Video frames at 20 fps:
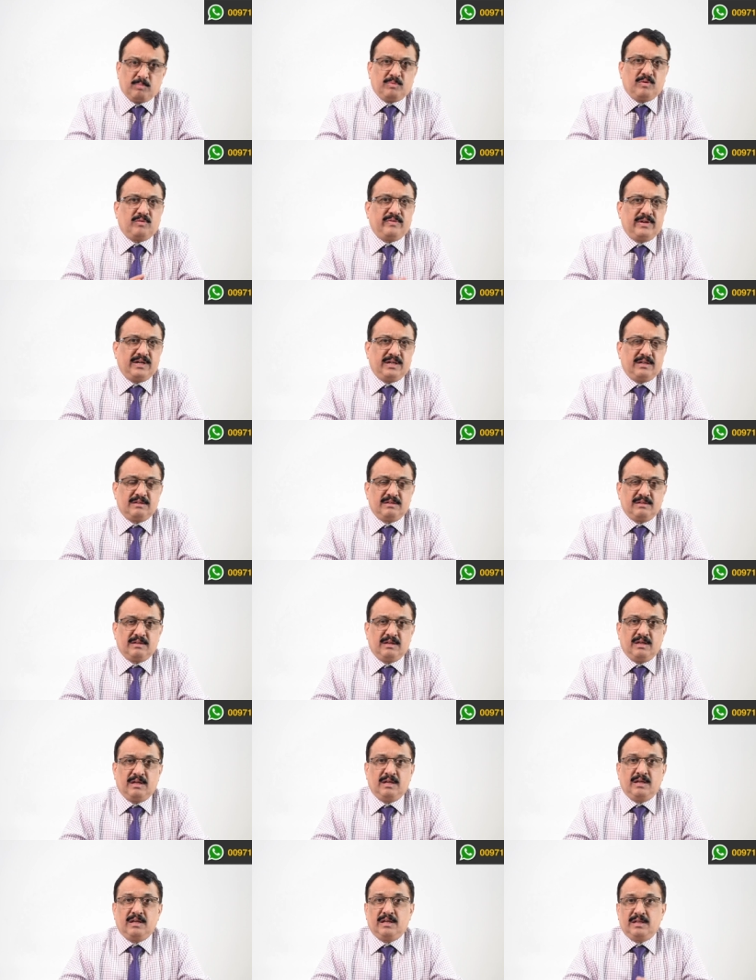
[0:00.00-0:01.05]
of it.
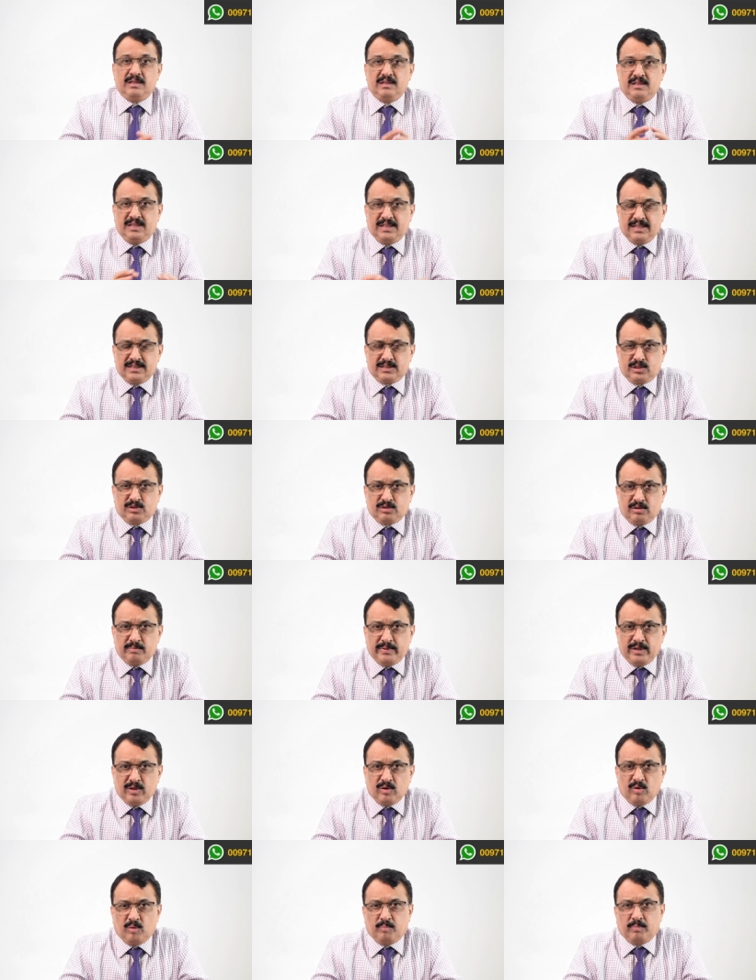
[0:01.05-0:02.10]
This should be
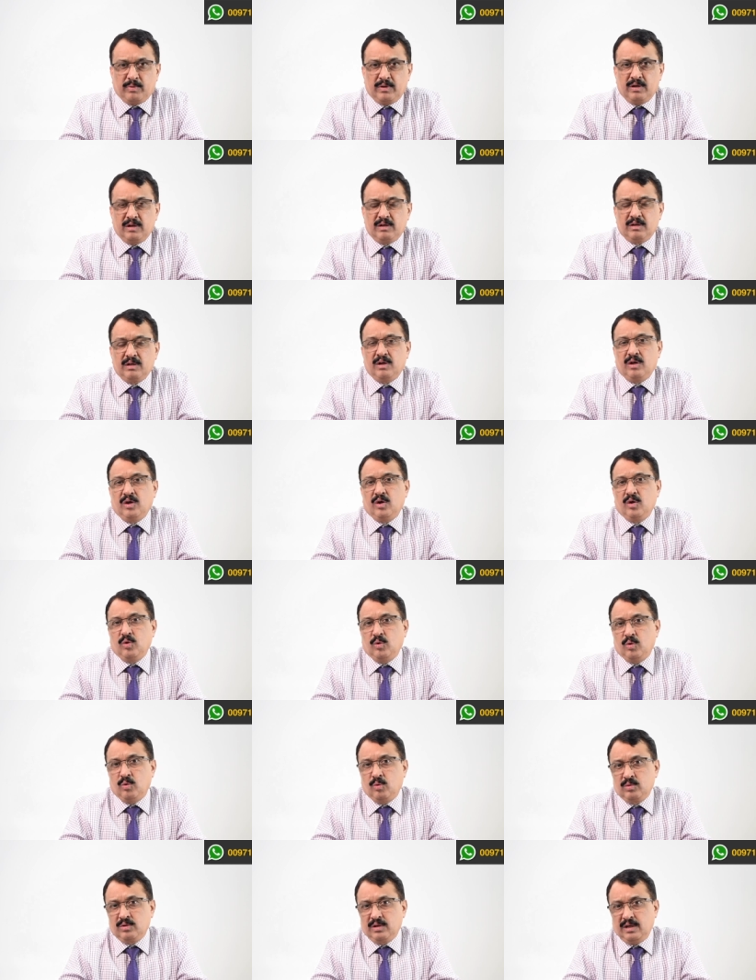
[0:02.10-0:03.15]
opened
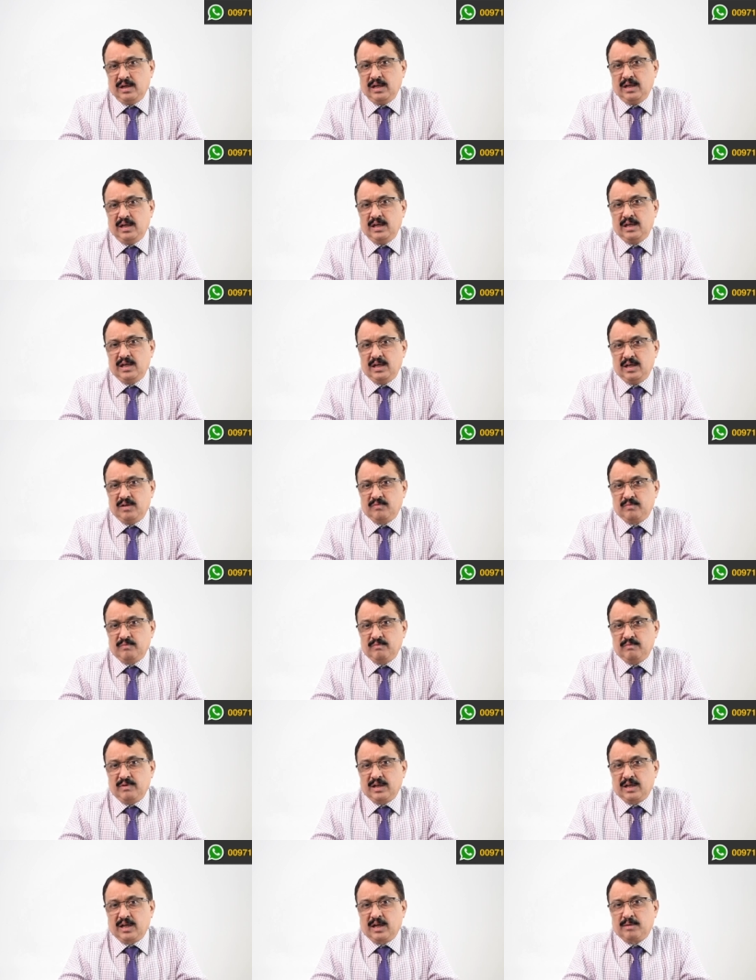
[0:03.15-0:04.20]
only if
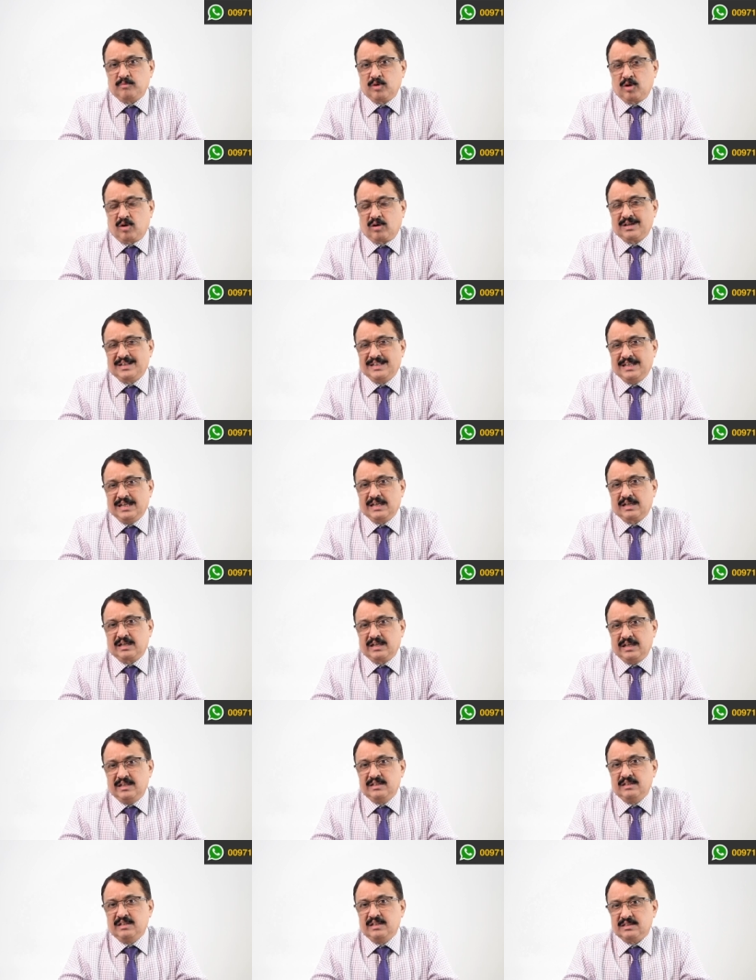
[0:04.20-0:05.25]
when I am not there
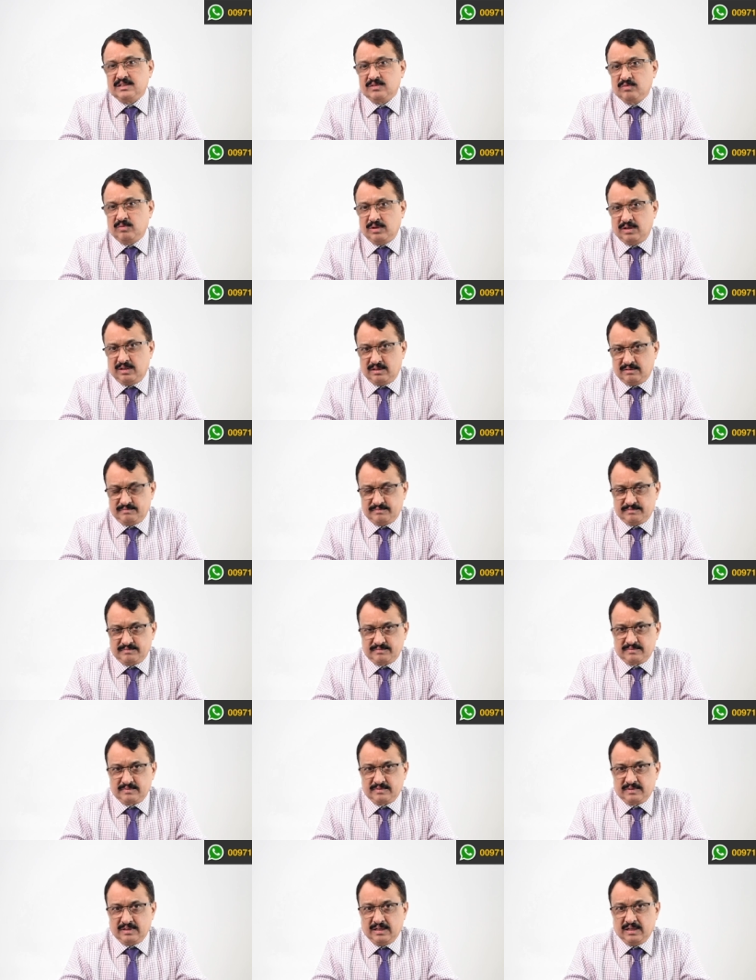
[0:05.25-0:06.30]
in this world.
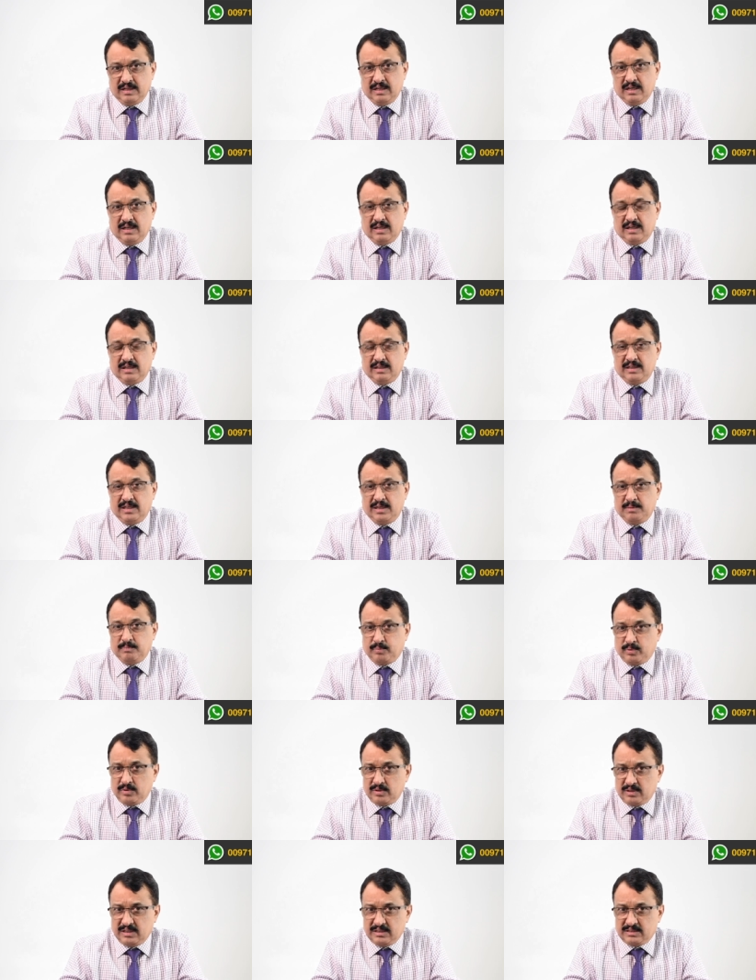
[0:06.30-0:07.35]
Then
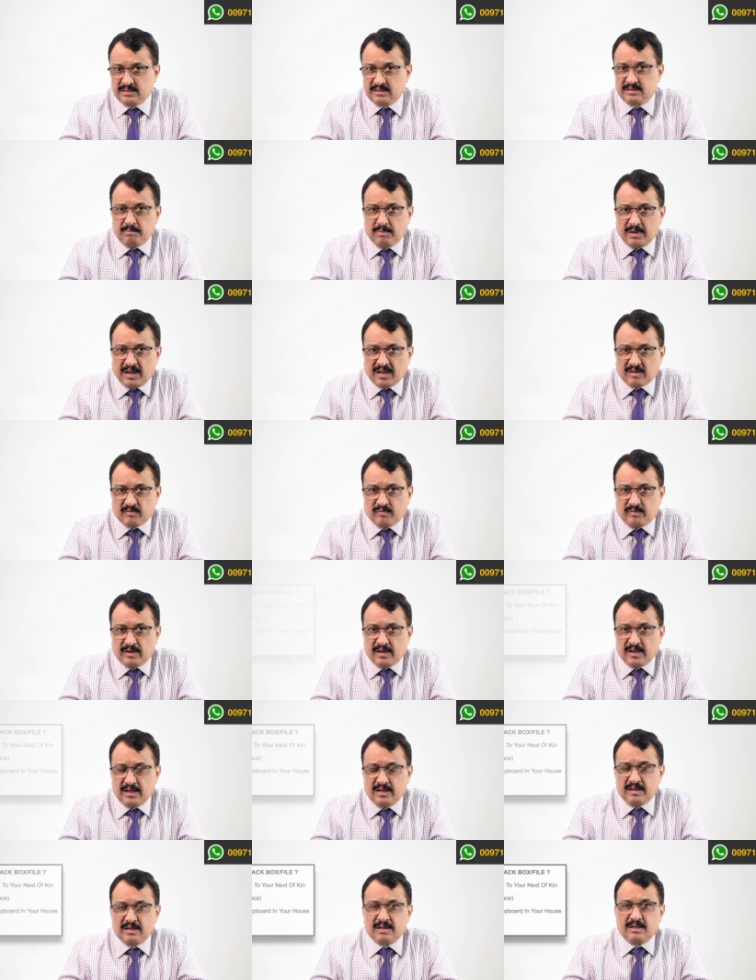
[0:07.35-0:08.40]
put this black
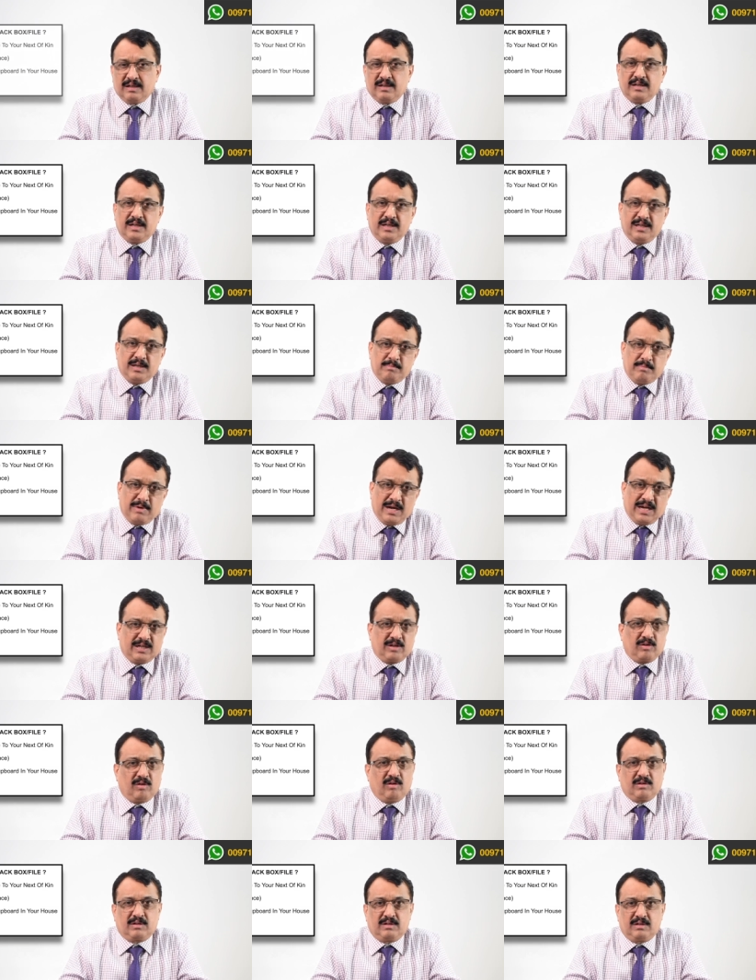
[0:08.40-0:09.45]
file in a bank
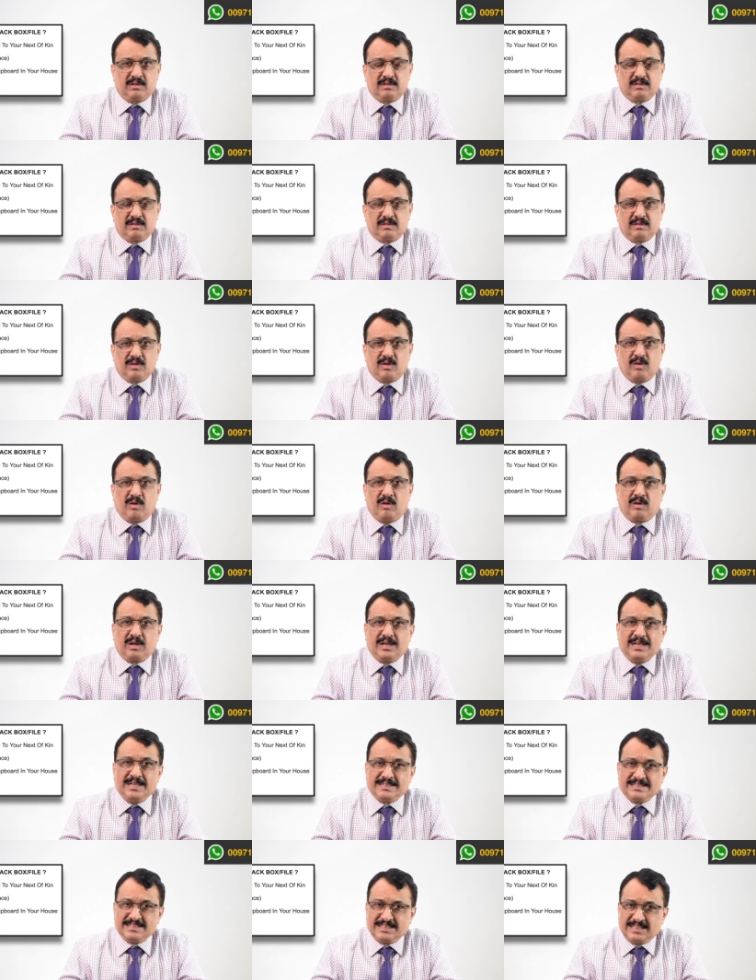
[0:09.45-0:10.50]
locker or in a
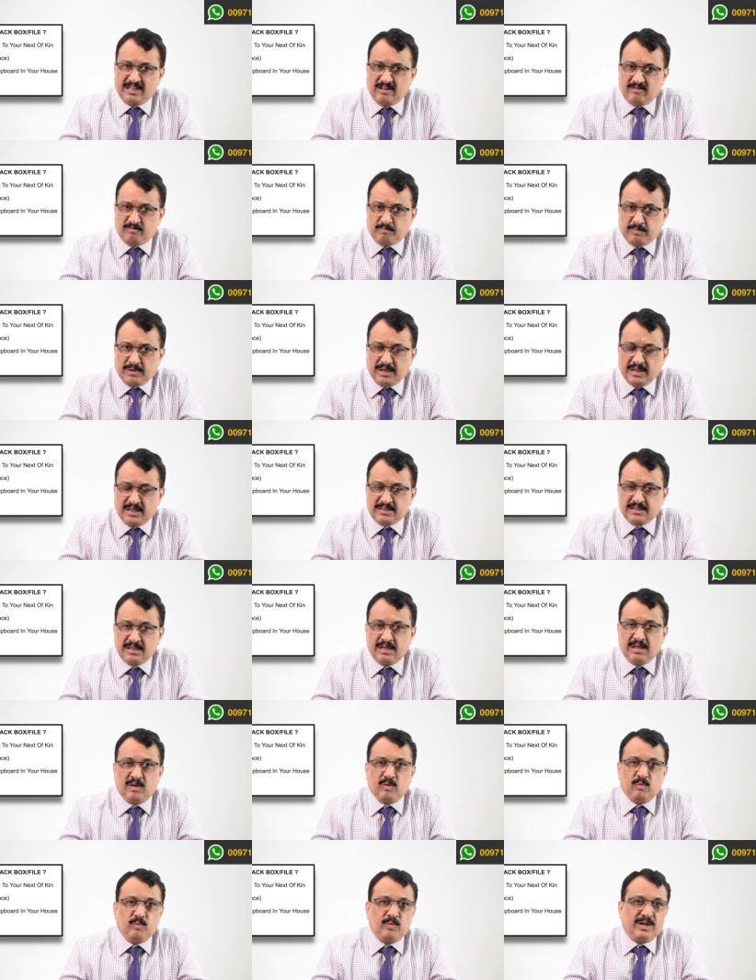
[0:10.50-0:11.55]
safe place
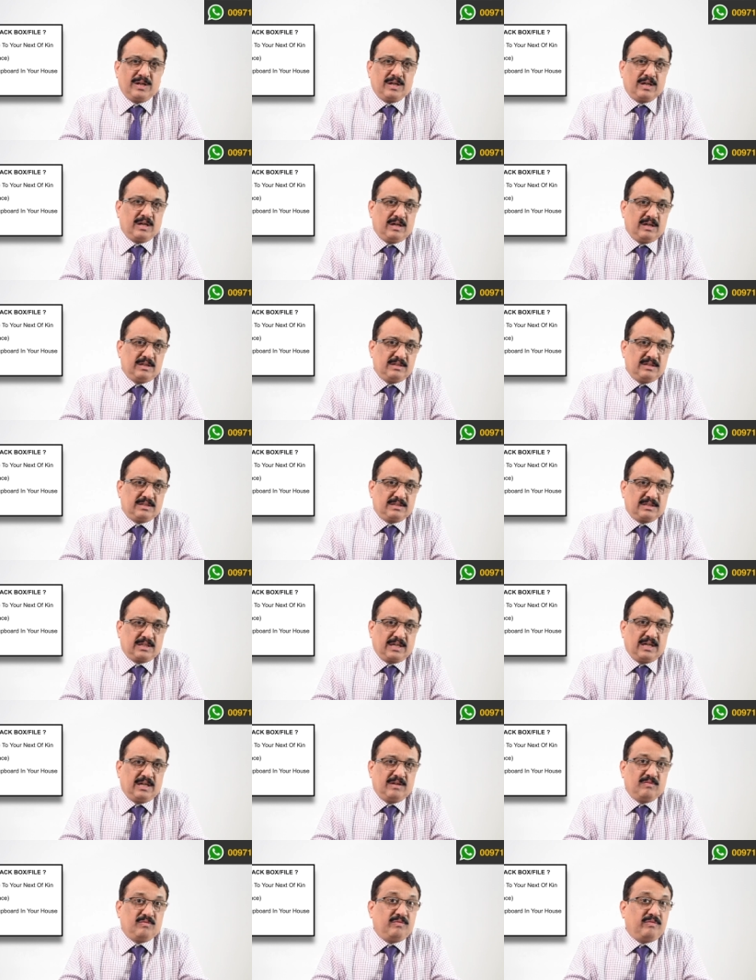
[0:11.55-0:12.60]
where others
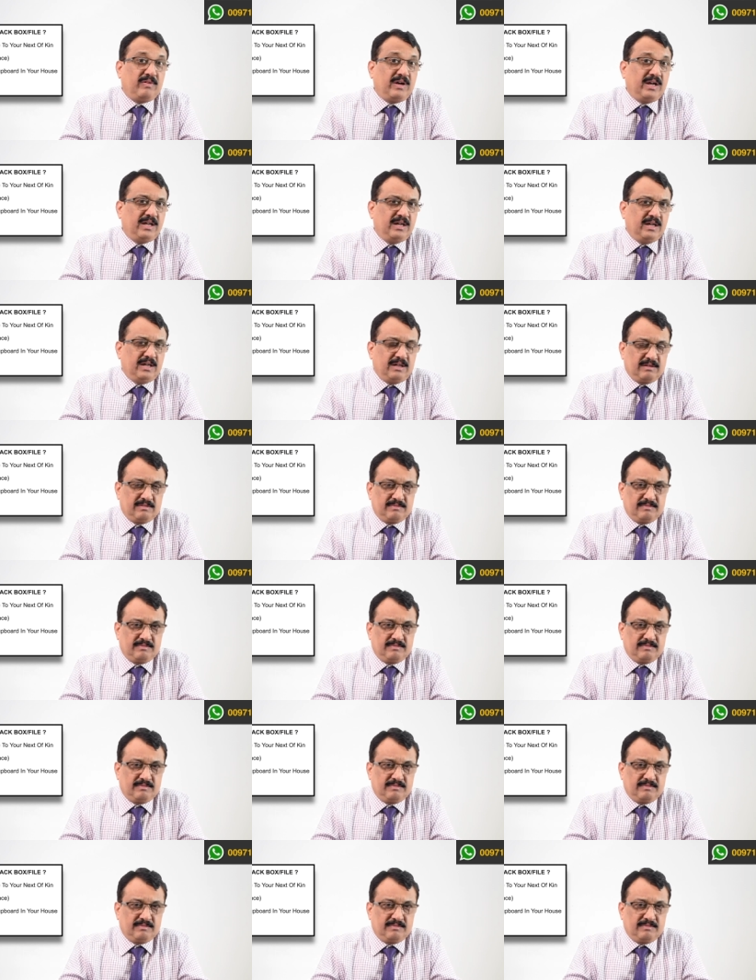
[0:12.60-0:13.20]
can find it.